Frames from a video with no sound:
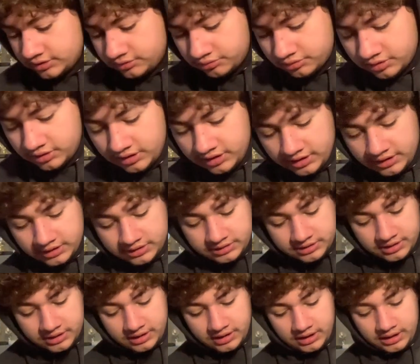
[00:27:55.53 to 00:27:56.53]
one
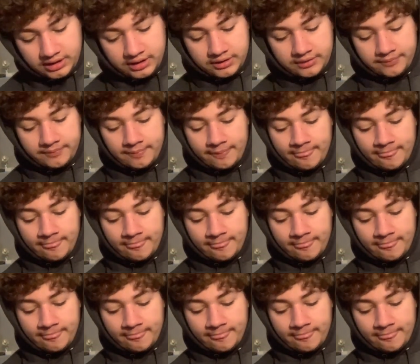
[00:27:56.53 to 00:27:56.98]
is the